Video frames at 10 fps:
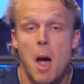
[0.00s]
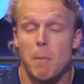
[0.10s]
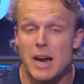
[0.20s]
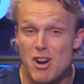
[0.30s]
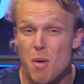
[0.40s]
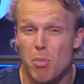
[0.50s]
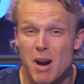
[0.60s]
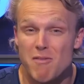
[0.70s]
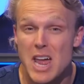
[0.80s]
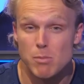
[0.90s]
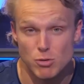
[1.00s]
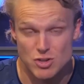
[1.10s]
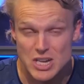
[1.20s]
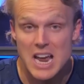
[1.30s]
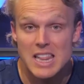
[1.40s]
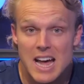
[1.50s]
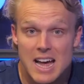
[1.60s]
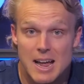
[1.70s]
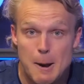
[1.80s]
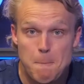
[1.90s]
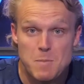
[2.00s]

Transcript: But hearing Brent Venables say that,